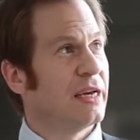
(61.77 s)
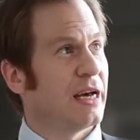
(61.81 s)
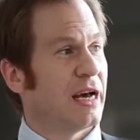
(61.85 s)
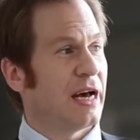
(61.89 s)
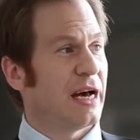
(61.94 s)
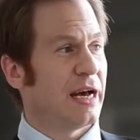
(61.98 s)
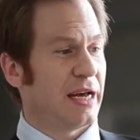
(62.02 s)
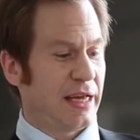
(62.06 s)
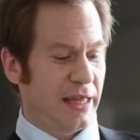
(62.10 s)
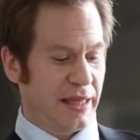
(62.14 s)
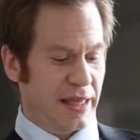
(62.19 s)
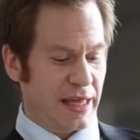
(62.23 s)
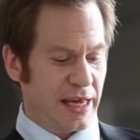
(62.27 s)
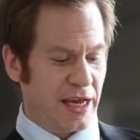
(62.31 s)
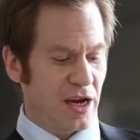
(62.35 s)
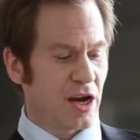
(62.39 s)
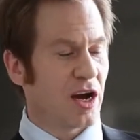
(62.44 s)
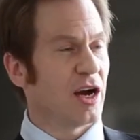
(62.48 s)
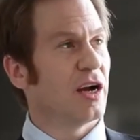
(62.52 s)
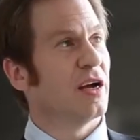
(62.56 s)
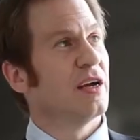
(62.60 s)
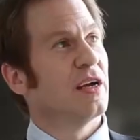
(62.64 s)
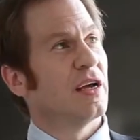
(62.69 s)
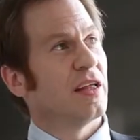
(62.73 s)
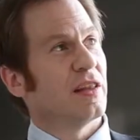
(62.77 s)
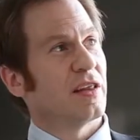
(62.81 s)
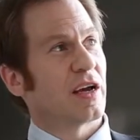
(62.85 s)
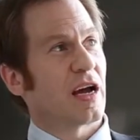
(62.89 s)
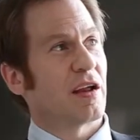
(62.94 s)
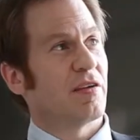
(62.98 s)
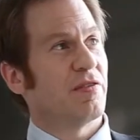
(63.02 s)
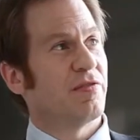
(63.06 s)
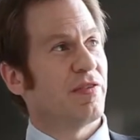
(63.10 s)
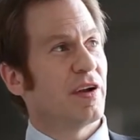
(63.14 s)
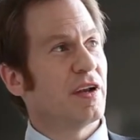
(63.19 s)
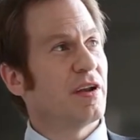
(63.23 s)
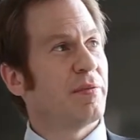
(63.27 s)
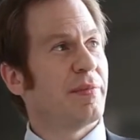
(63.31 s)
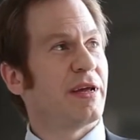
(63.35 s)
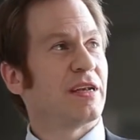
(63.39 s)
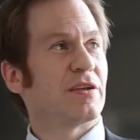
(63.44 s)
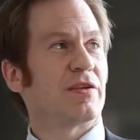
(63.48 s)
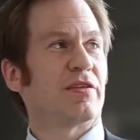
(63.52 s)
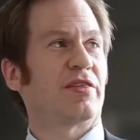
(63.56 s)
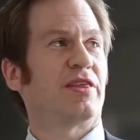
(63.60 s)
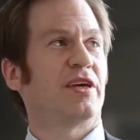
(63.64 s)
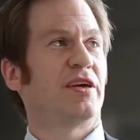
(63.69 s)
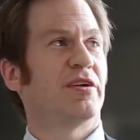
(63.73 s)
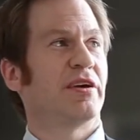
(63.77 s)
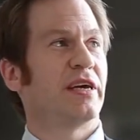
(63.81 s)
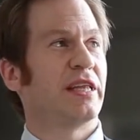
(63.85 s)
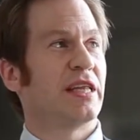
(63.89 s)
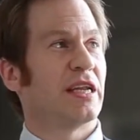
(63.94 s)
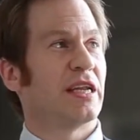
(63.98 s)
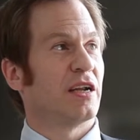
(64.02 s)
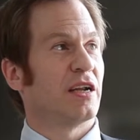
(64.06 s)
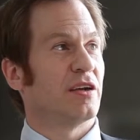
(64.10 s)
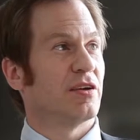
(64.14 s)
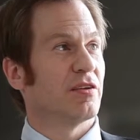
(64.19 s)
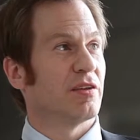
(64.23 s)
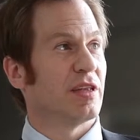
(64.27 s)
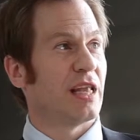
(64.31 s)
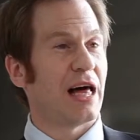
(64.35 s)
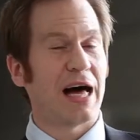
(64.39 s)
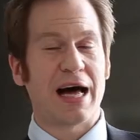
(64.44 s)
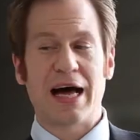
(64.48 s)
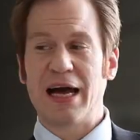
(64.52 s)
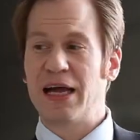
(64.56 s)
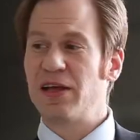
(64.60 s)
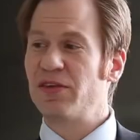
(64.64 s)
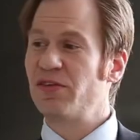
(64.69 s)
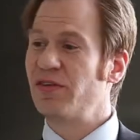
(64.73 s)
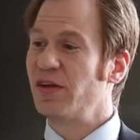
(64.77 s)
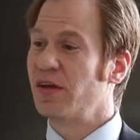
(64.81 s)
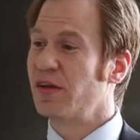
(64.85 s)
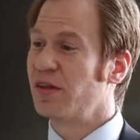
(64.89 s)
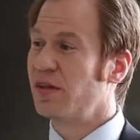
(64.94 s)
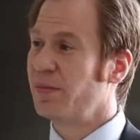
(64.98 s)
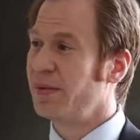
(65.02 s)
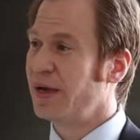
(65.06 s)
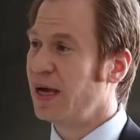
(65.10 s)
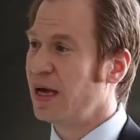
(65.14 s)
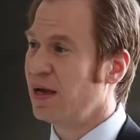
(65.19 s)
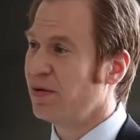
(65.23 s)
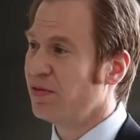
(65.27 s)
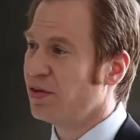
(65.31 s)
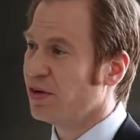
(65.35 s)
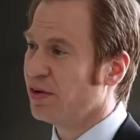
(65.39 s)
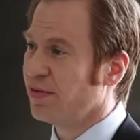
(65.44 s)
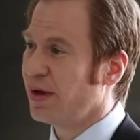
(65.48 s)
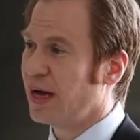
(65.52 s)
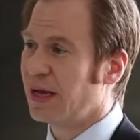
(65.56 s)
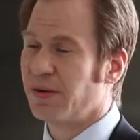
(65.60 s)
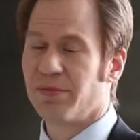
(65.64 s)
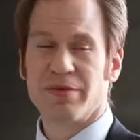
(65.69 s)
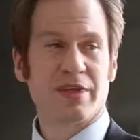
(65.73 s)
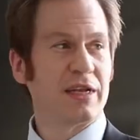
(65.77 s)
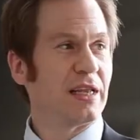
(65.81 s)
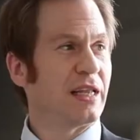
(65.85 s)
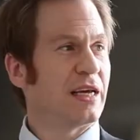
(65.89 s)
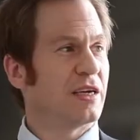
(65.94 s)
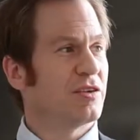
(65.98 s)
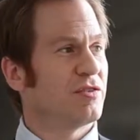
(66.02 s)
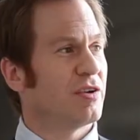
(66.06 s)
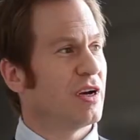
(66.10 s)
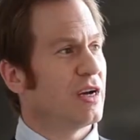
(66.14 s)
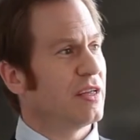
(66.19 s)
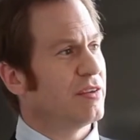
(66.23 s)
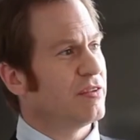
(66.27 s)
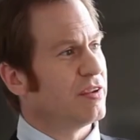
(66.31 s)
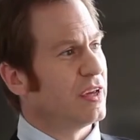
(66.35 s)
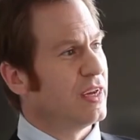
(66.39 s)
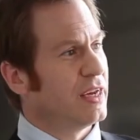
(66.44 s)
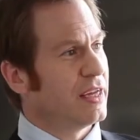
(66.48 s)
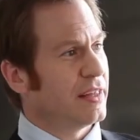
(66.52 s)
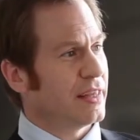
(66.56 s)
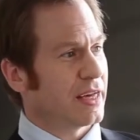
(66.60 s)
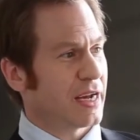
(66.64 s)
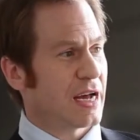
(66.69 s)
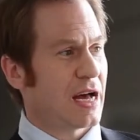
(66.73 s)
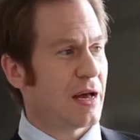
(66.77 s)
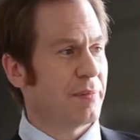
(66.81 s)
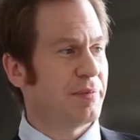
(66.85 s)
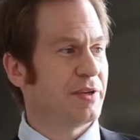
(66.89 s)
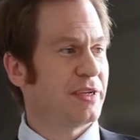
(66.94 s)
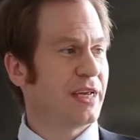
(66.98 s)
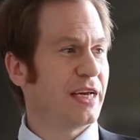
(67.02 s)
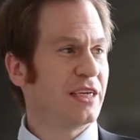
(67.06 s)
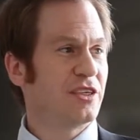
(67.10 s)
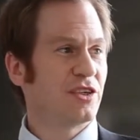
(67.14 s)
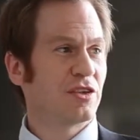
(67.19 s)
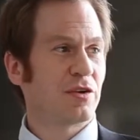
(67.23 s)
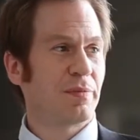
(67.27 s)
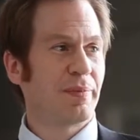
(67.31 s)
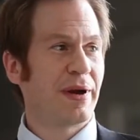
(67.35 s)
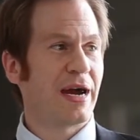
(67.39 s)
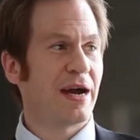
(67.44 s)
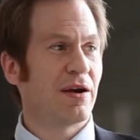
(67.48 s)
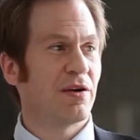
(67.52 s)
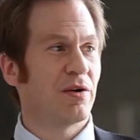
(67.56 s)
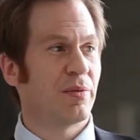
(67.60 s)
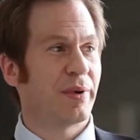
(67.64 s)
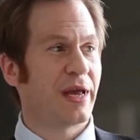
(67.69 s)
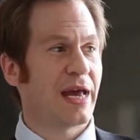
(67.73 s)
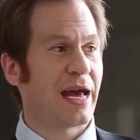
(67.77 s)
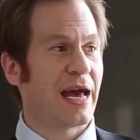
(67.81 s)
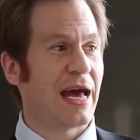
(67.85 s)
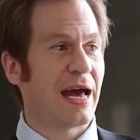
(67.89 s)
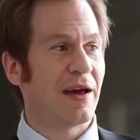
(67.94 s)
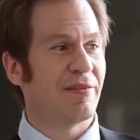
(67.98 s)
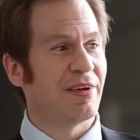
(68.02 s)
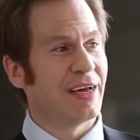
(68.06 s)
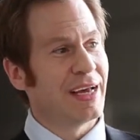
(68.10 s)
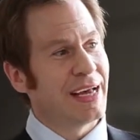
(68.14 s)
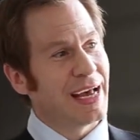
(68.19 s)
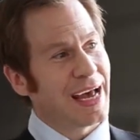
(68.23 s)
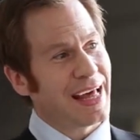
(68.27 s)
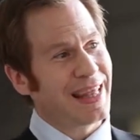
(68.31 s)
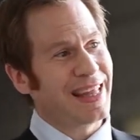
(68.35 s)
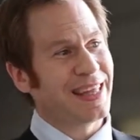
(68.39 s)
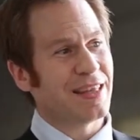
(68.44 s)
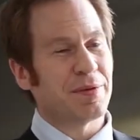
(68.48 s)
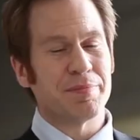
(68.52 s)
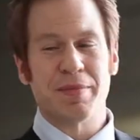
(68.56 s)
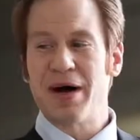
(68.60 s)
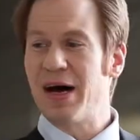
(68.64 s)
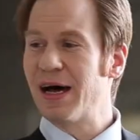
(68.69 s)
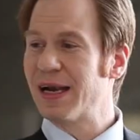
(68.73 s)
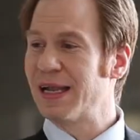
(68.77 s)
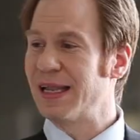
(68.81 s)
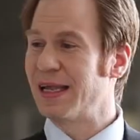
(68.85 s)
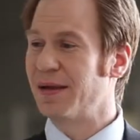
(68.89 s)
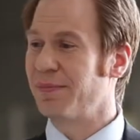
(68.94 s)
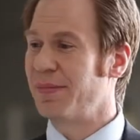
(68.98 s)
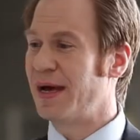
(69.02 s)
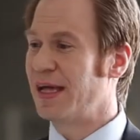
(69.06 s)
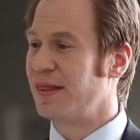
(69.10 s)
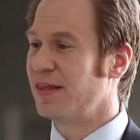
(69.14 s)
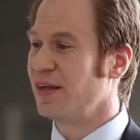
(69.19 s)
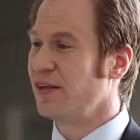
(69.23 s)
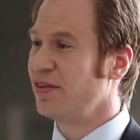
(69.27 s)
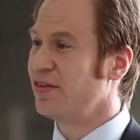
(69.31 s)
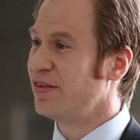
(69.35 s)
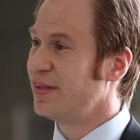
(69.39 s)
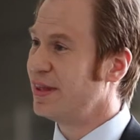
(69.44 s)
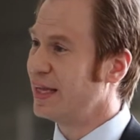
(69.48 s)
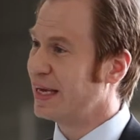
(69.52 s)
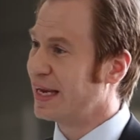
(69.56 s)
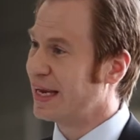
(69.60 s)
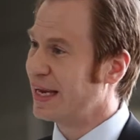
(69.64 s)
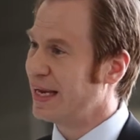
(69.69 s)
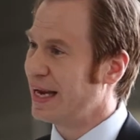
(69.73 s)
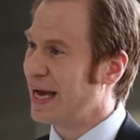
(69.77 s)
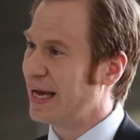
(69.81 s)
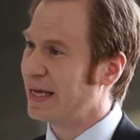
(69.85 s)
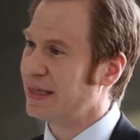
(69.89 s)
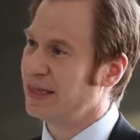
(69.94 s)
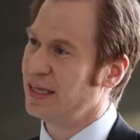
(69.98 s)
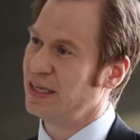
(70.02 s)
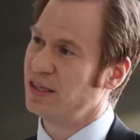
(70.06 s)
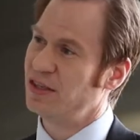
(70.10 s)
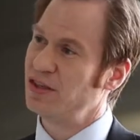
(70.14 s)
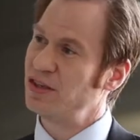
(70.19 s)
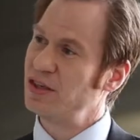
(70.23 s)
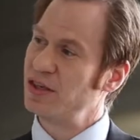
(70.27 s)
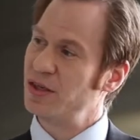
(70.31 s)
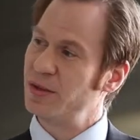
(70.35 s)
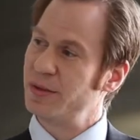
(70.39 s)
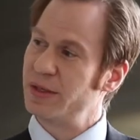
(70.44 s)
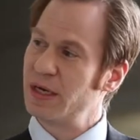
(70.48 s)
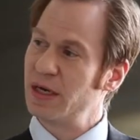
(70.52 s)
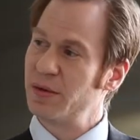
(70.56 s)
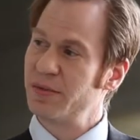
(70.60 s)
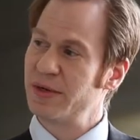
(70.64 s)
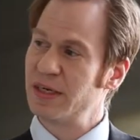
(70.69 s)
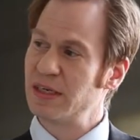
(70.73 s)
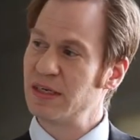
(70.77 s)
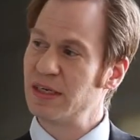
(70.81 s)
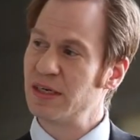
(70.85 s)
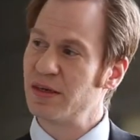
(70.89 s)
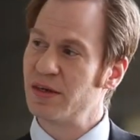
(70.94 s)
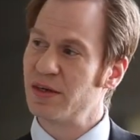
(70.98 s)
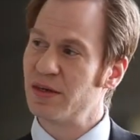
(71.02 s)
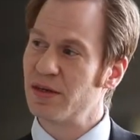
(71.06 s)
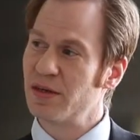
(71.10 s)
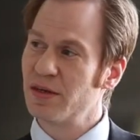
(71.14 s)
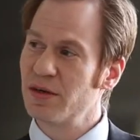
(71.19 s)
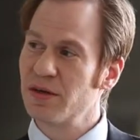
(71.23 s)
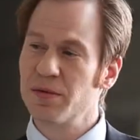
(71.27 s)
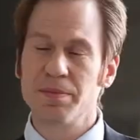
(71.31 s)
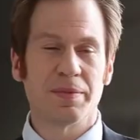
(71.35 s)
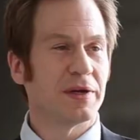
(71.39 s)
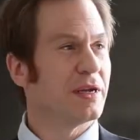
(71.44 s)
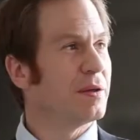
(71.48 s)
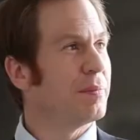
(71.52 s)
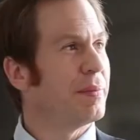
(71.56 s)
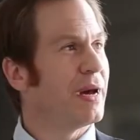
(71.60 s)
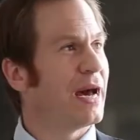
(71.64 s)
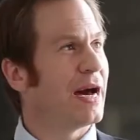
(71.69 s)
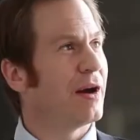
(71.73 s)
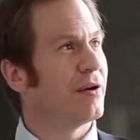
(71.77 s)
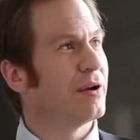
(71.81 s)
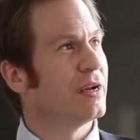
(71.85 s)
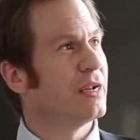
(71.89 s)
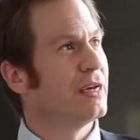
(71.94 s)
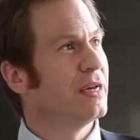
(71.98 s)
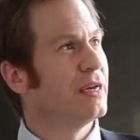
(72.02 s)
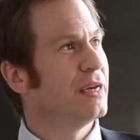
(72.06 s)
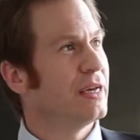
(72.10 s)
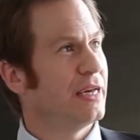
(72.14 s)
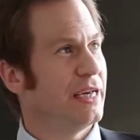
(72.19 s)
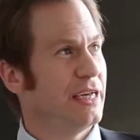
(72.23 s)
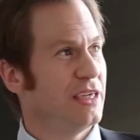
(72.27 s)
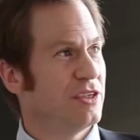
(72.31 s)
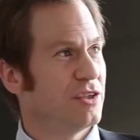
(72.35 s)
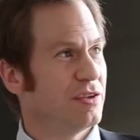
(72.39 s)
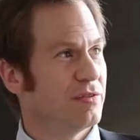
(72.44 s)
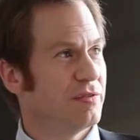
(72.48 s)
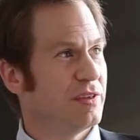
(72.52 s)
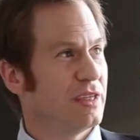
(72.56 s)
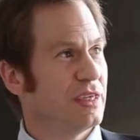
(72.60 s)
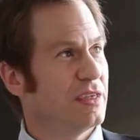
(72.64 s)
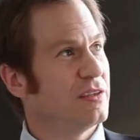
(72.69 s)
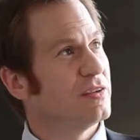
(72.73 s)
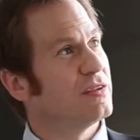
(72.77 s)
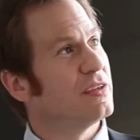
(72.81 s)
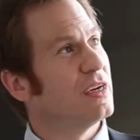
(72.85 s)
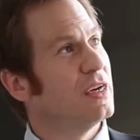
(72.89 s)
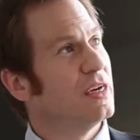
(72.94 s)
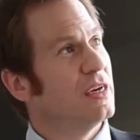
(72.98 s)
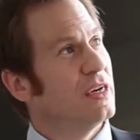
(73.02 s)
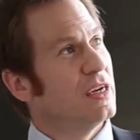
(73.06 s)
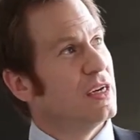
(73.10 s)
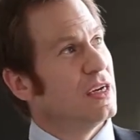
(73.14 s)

Uh, and they are the kind of fundamental theory underlies the behavior of atoms and electrons, the computational power we have, and then the modeling methods that connect these two. And I want to tell you a little bit about each of these.